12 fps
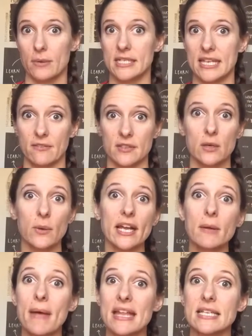I would definitely
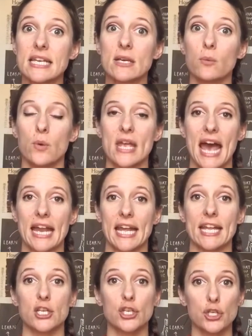recommend it. We had
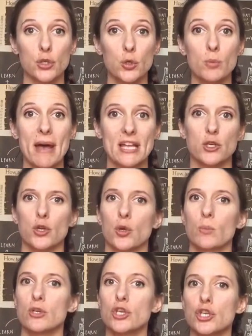a two
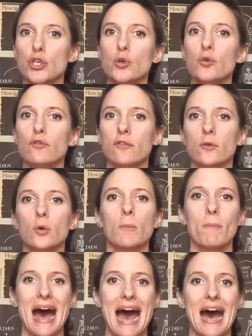bedroom, two
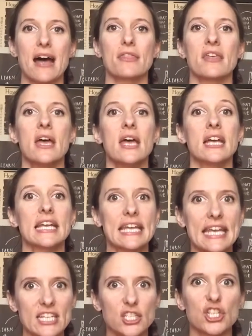full bath,
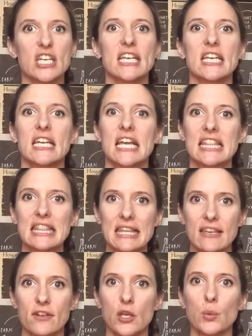kitchen,
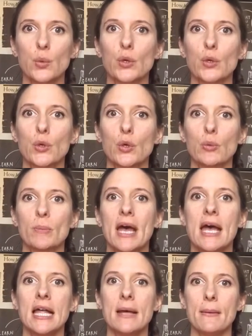living room,
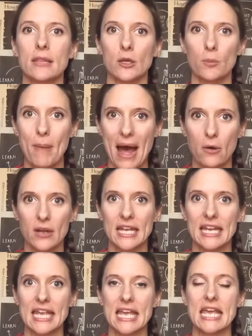little
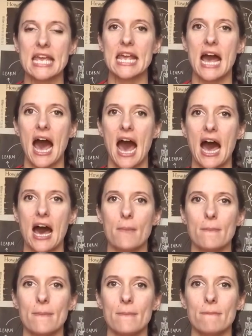balcony,
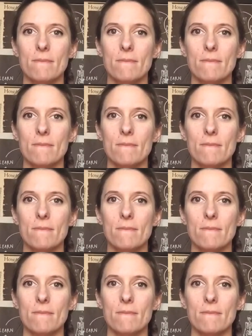um,